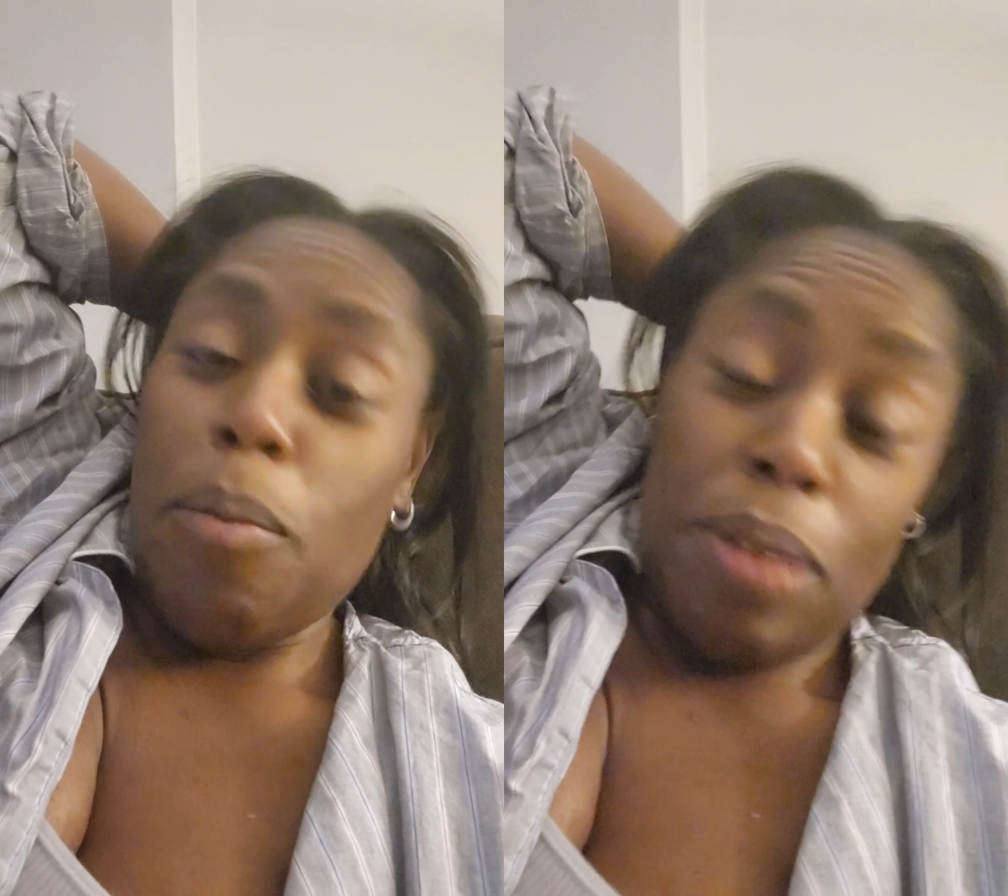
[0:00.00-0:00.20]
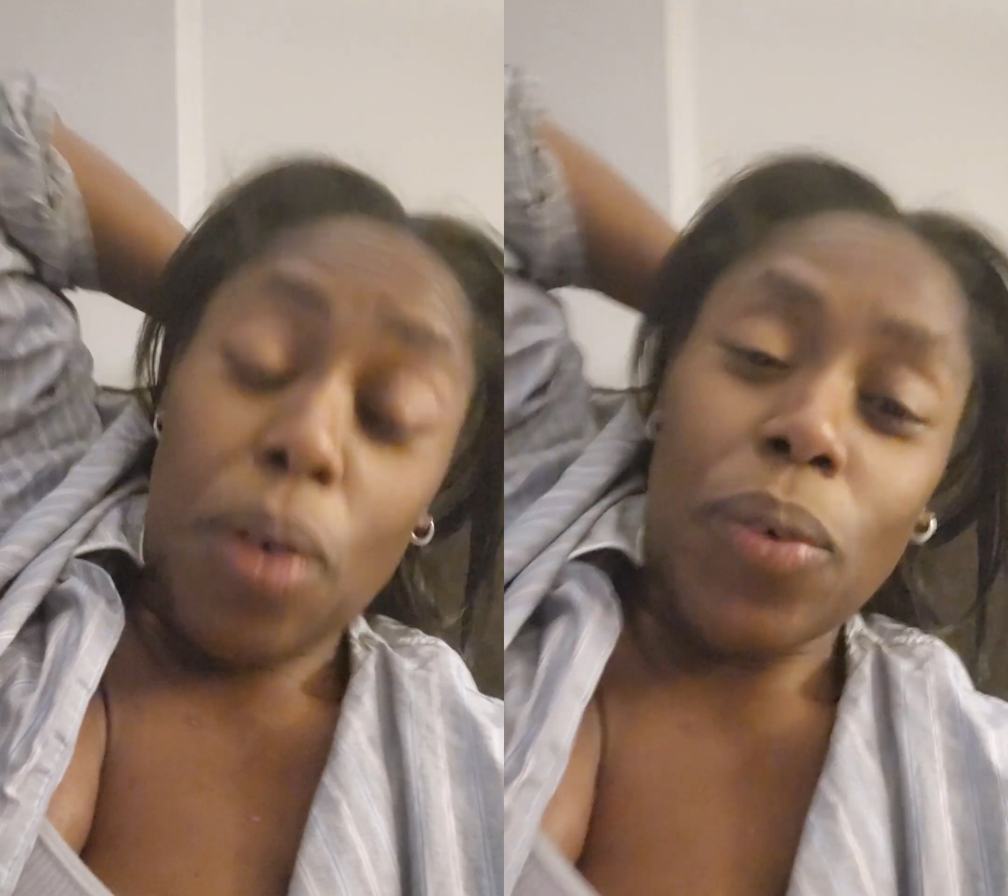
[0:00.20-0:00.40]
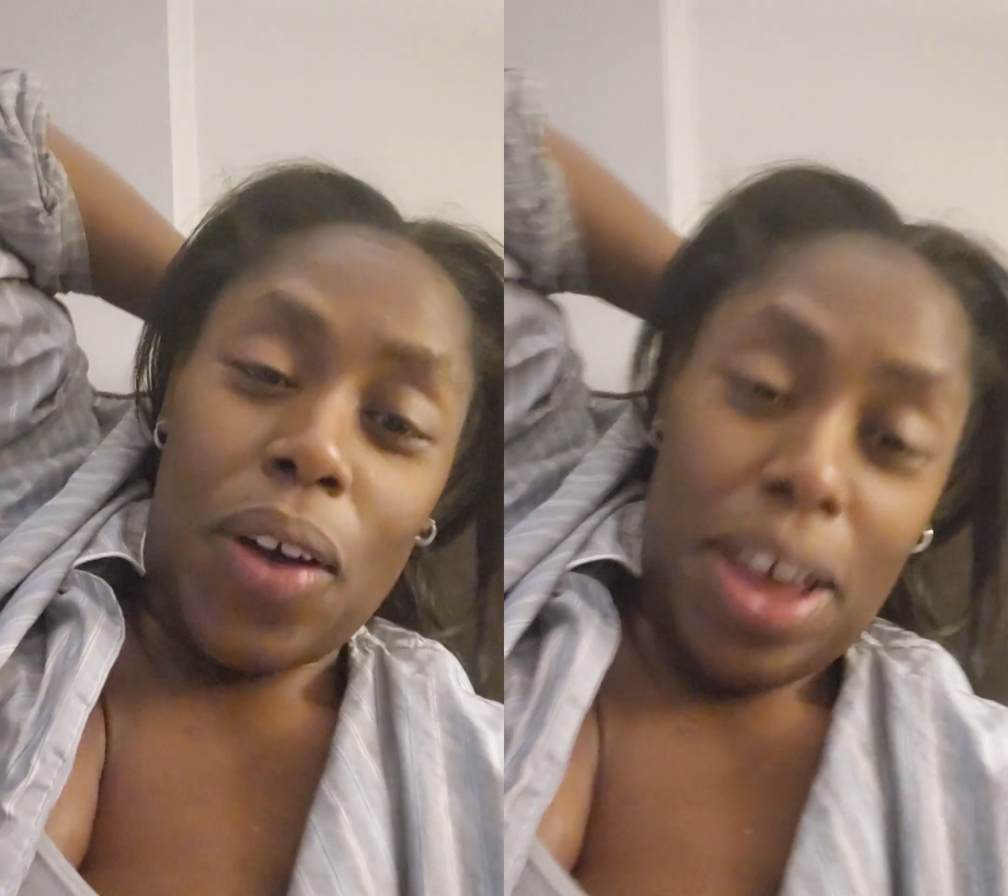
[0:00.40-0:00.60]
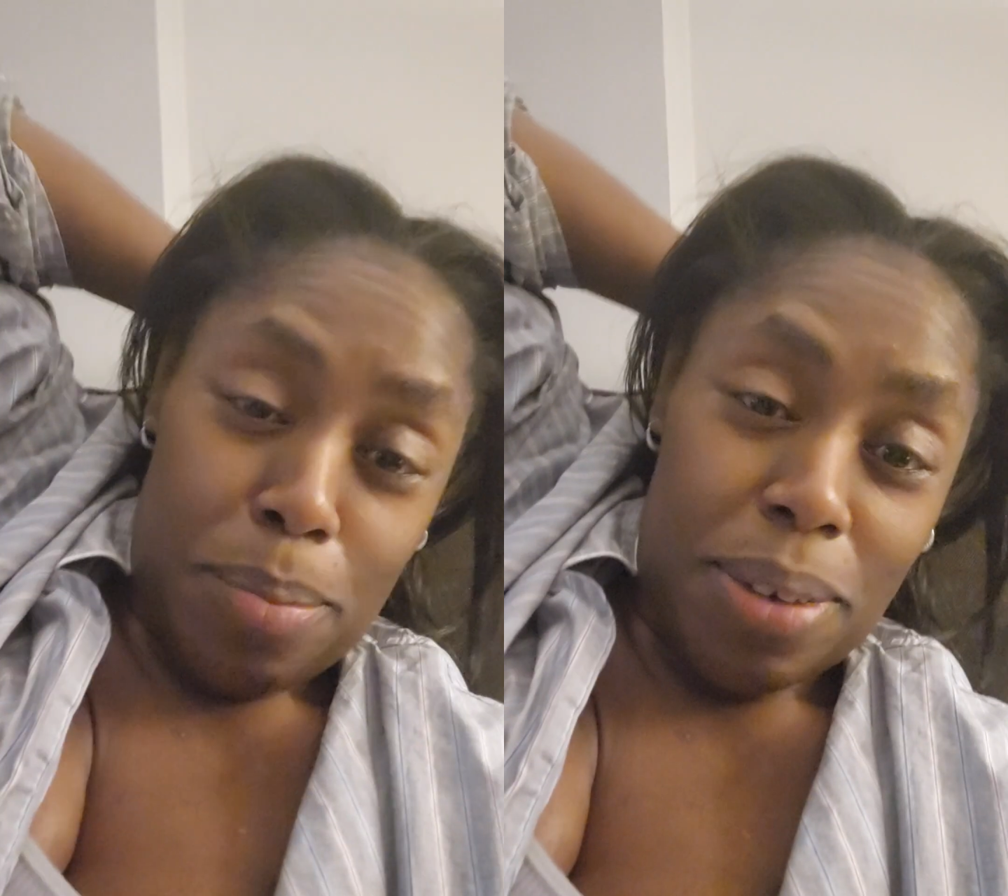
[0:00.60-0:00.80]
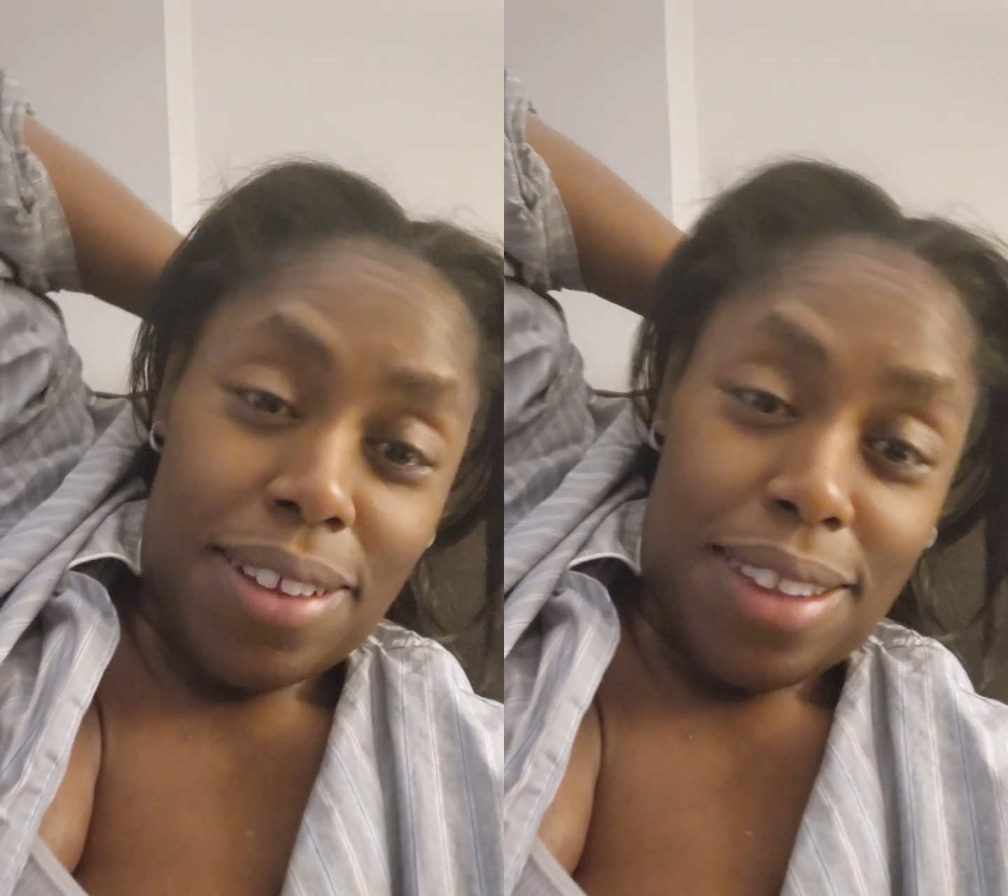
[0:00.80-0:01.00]
but we'll
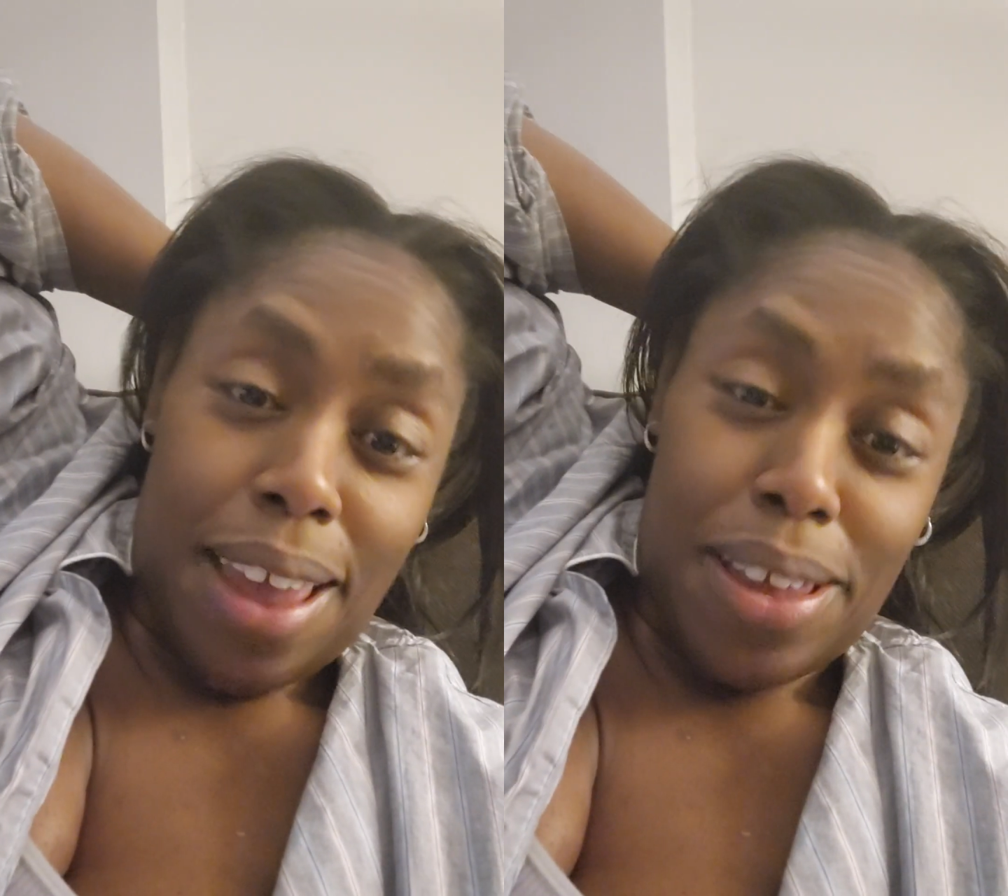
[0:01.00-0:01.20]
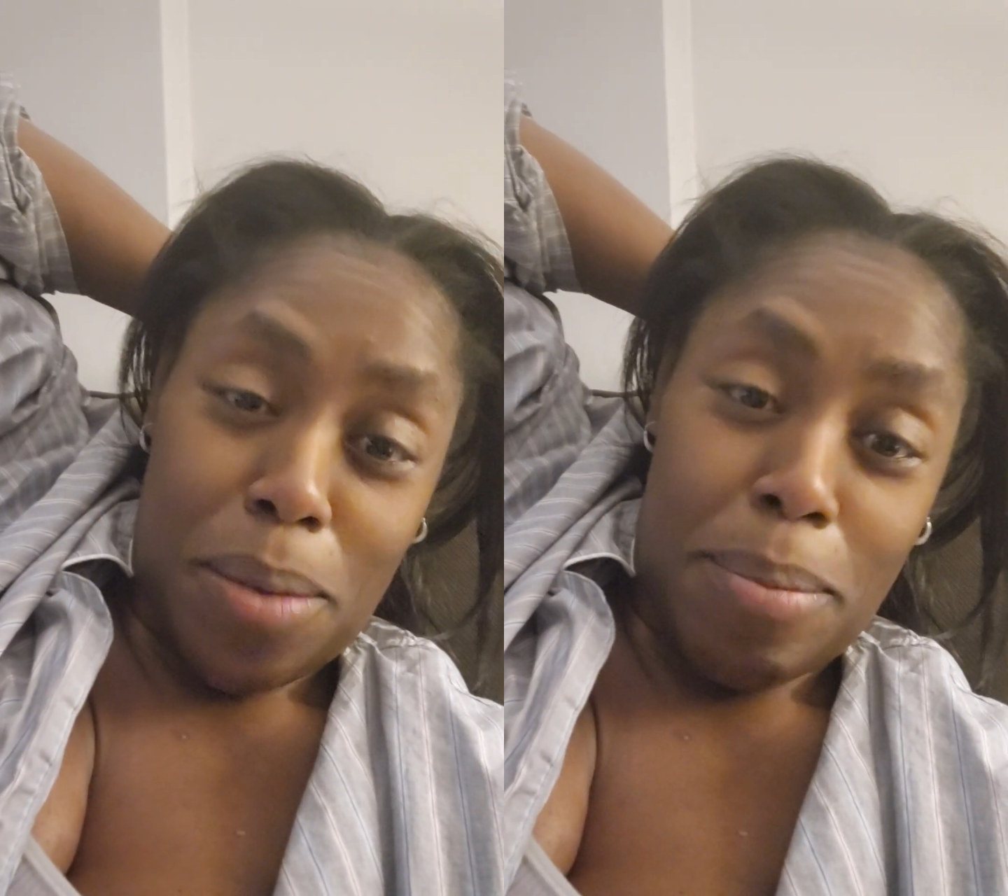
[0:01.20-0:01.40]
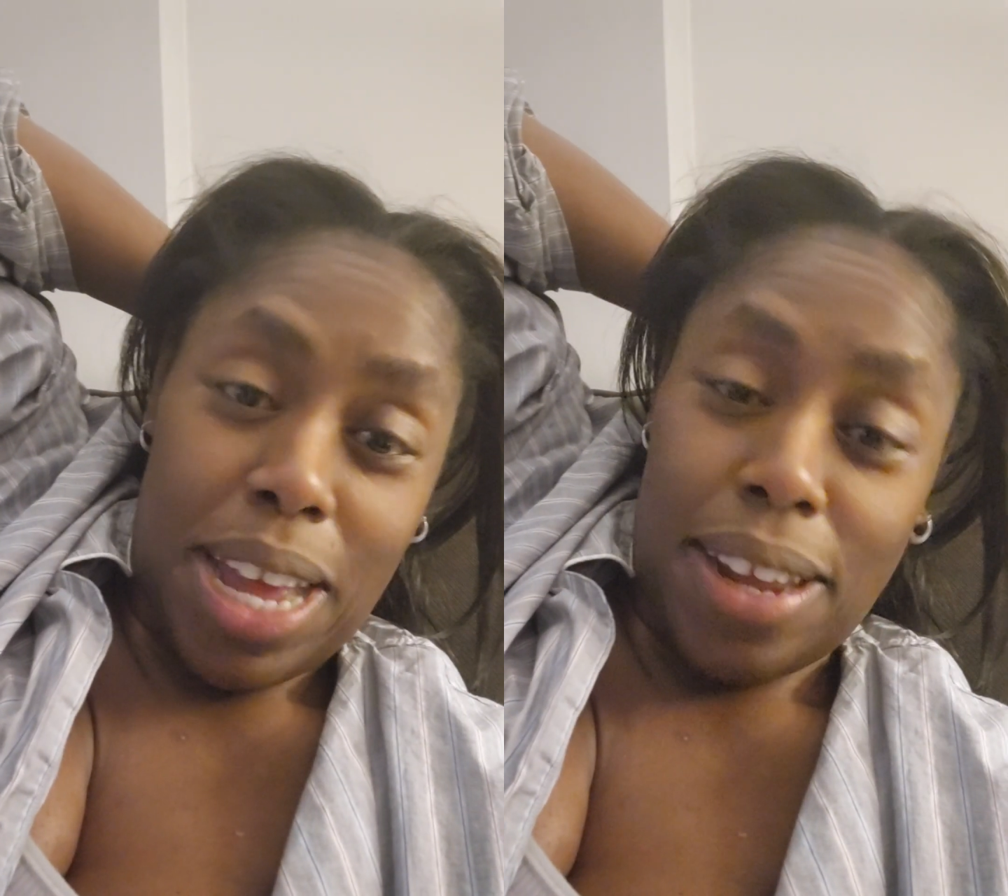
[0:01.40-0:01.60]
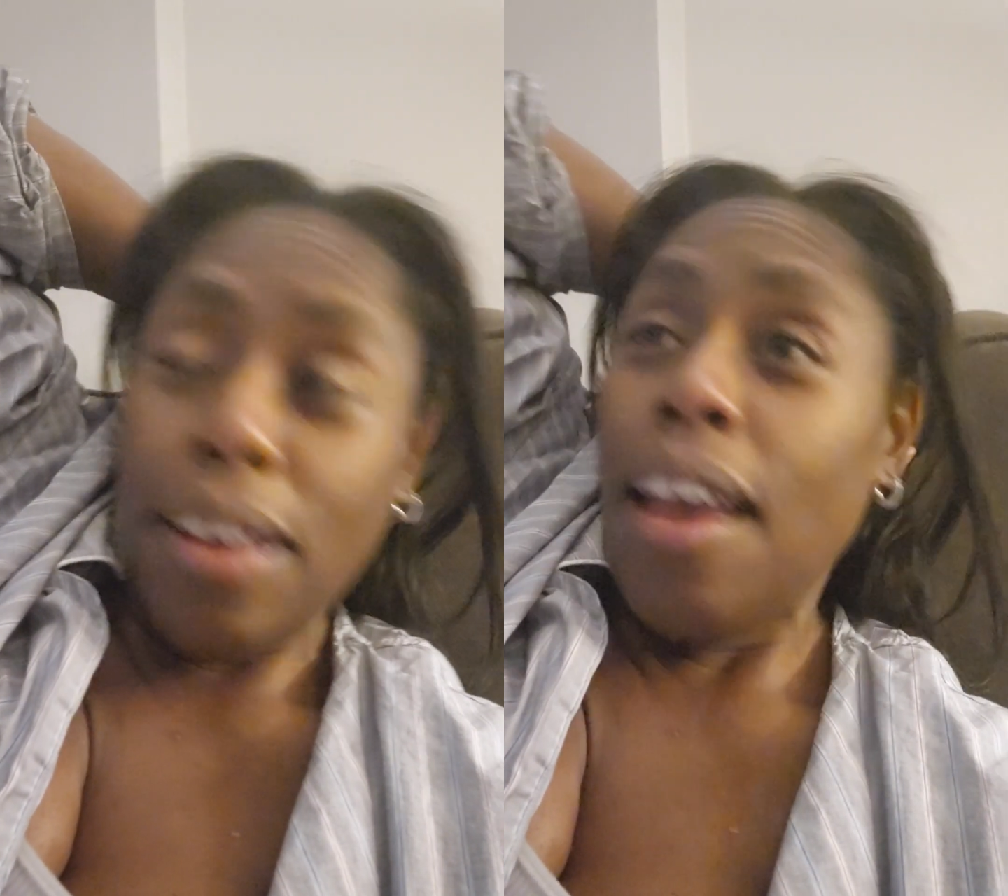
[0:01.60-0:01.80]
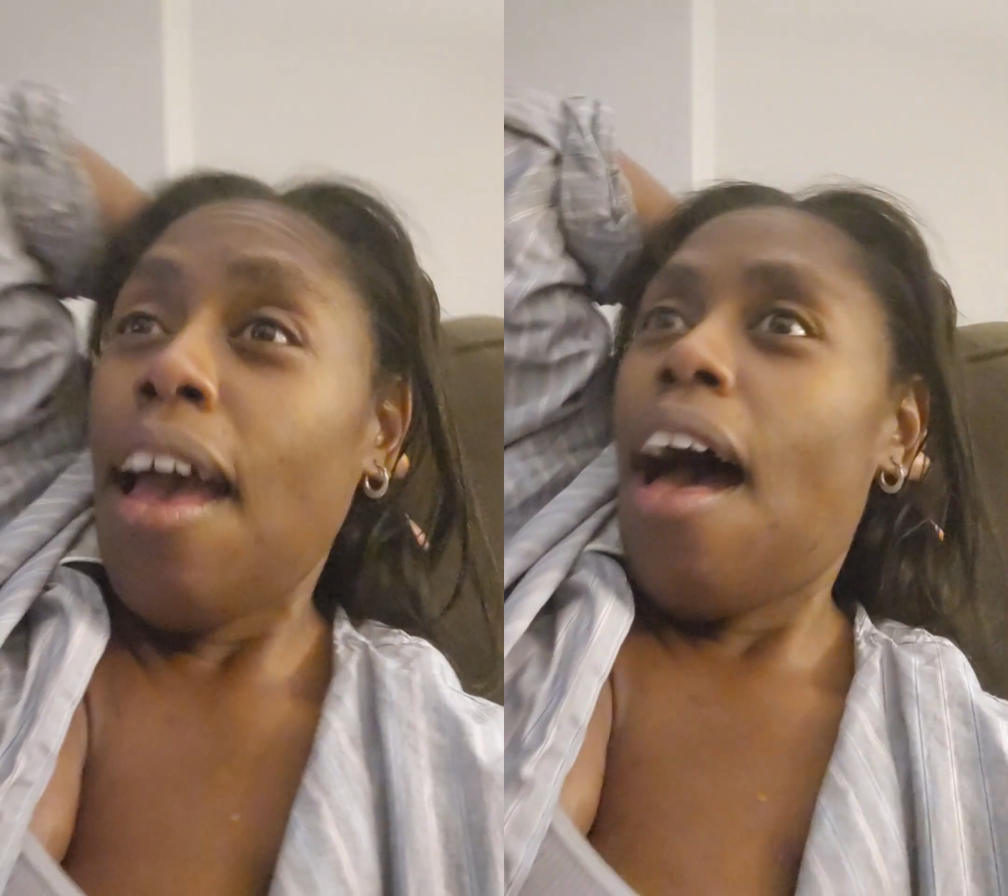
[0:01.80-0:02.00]
happily take your
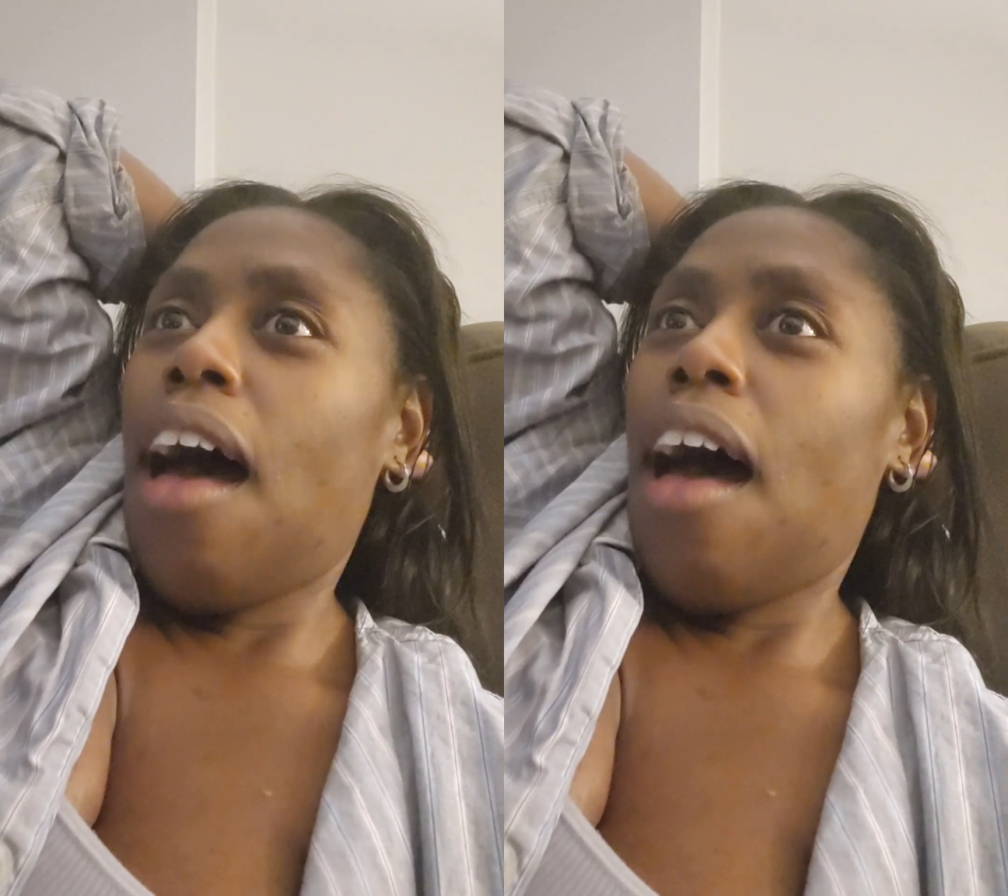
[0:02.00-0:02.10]
money.